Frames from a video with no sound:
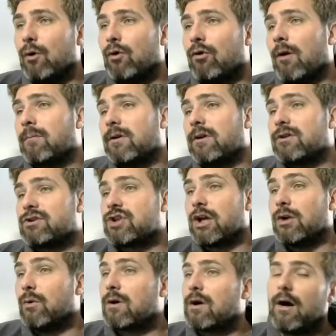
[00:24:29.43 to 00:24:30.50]
or I'm going to show
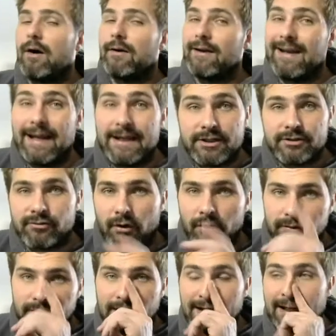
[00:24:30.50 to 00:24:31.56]
you a card later
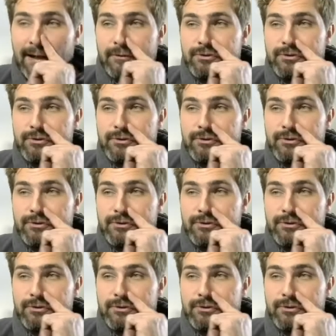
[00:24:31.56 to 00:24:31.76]
on that allows